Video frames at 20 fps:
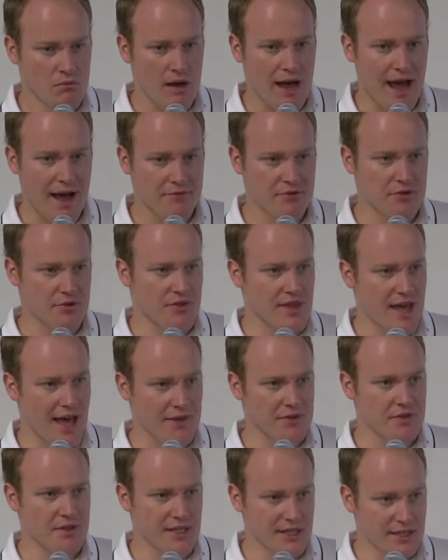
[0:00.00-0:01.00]
After
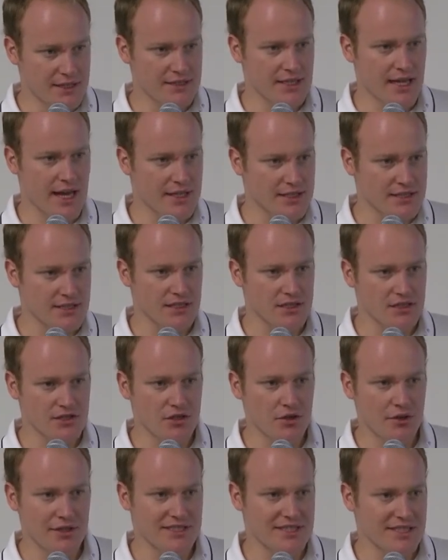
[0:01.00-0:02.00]
that, the index is
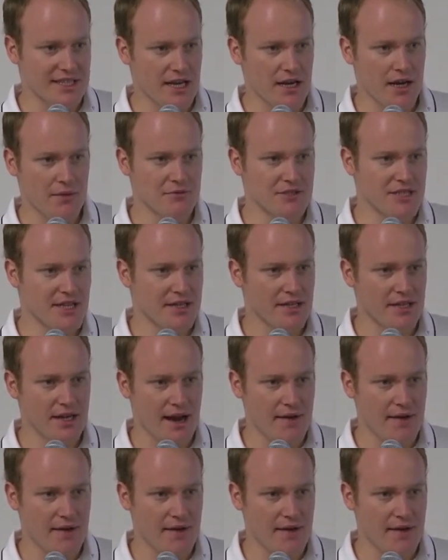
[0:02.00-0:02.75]
going to get updated